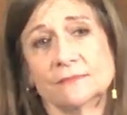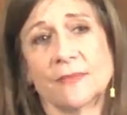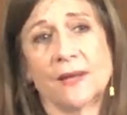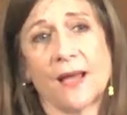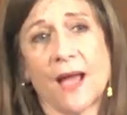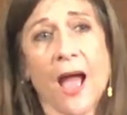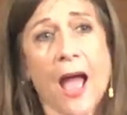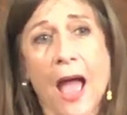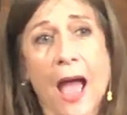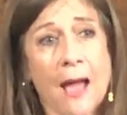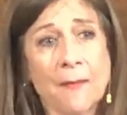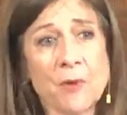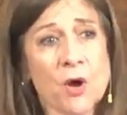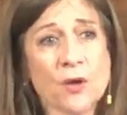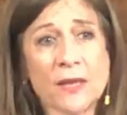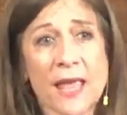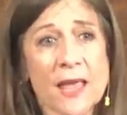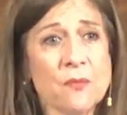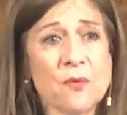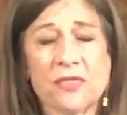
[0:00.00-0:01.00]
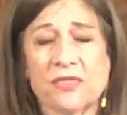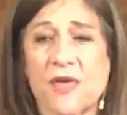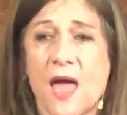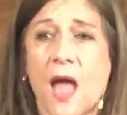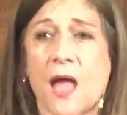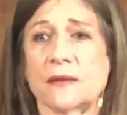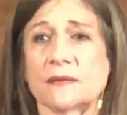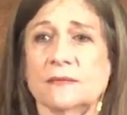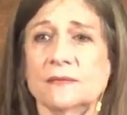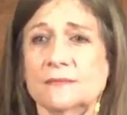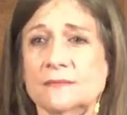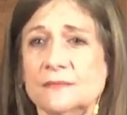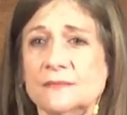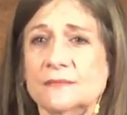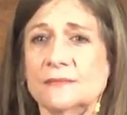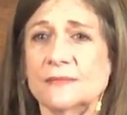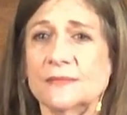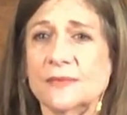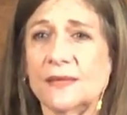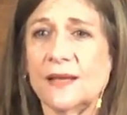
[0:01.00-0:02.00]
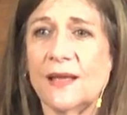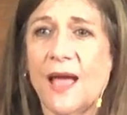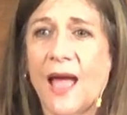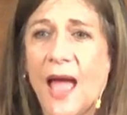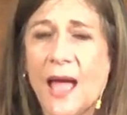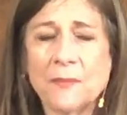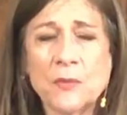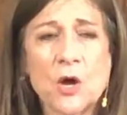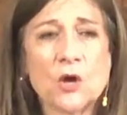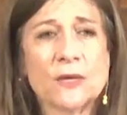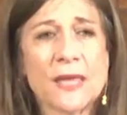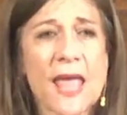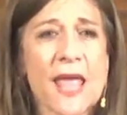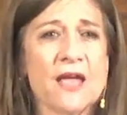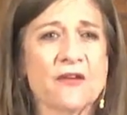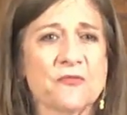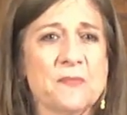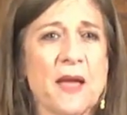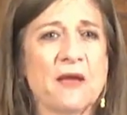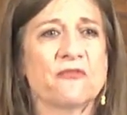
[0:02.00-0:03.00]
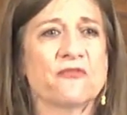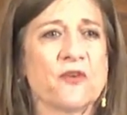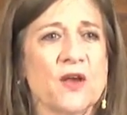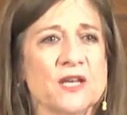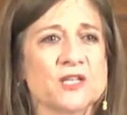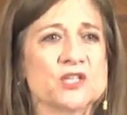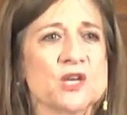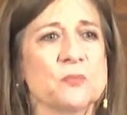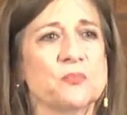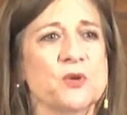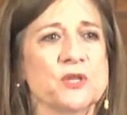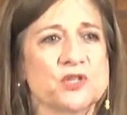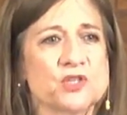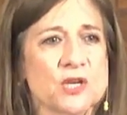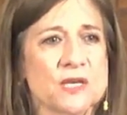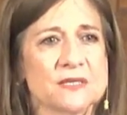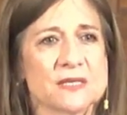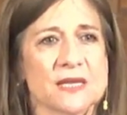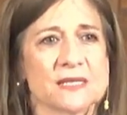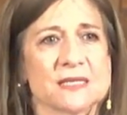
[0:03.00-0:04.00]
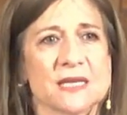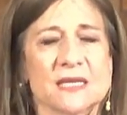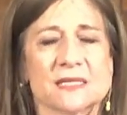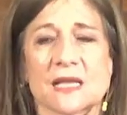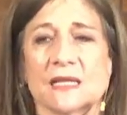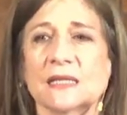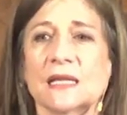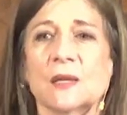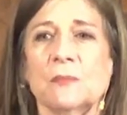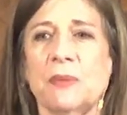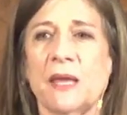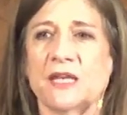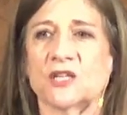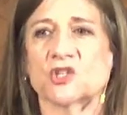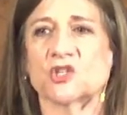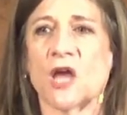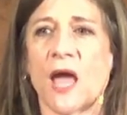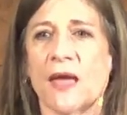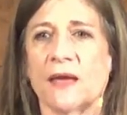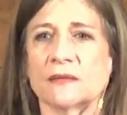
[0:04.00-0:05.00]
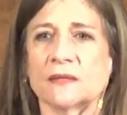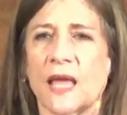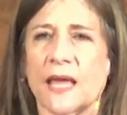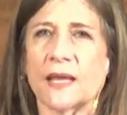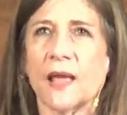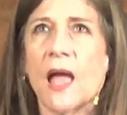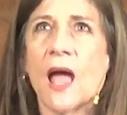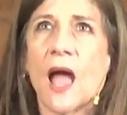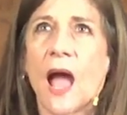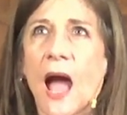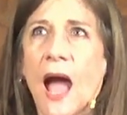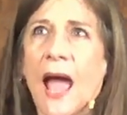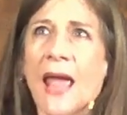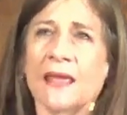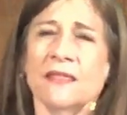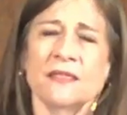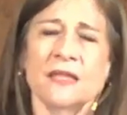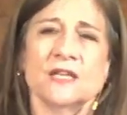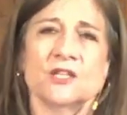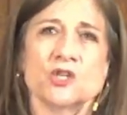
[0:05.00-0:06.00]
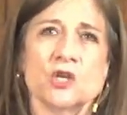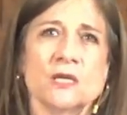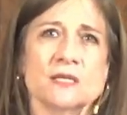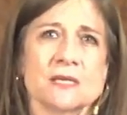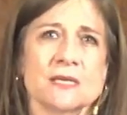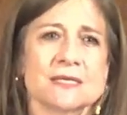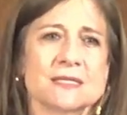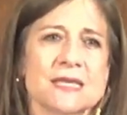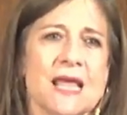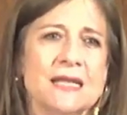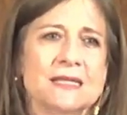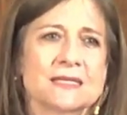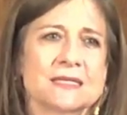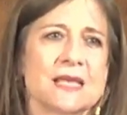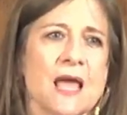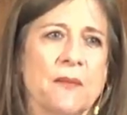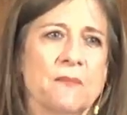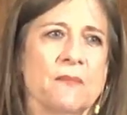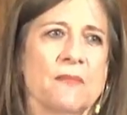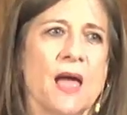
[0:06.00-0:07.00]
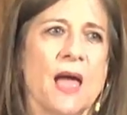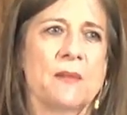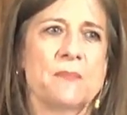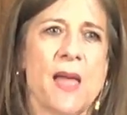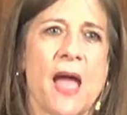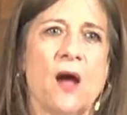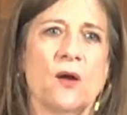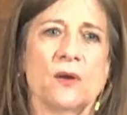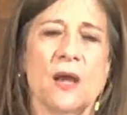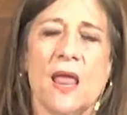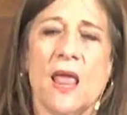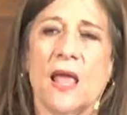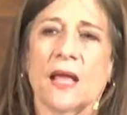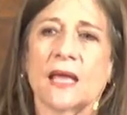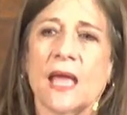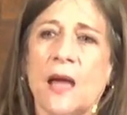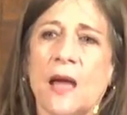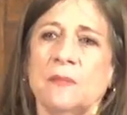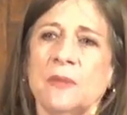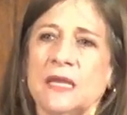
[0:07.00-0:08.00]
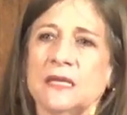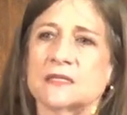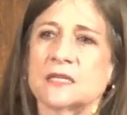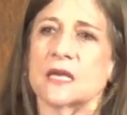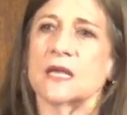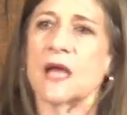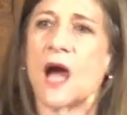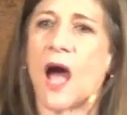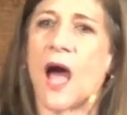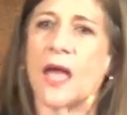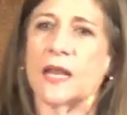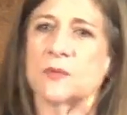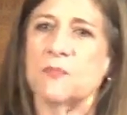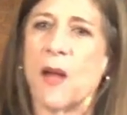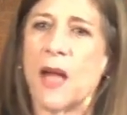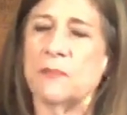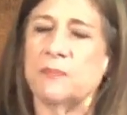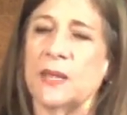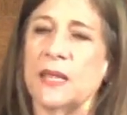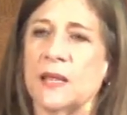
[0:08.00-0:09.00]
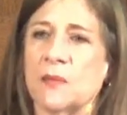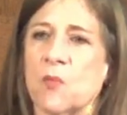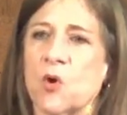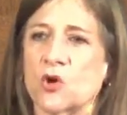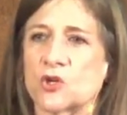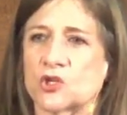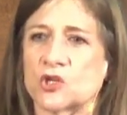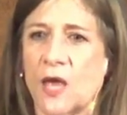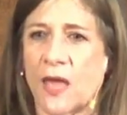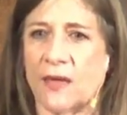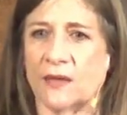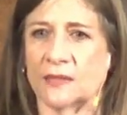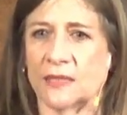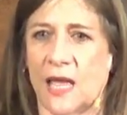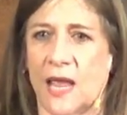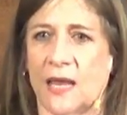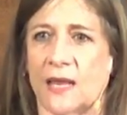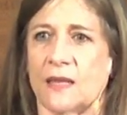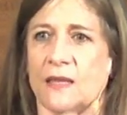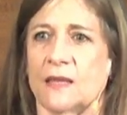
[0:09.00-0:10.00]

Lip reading: I'm okay with that. I'm okay if my friendship with Jesus is a little bit childlike. I think Jesus said something about coming to God by being more childlike.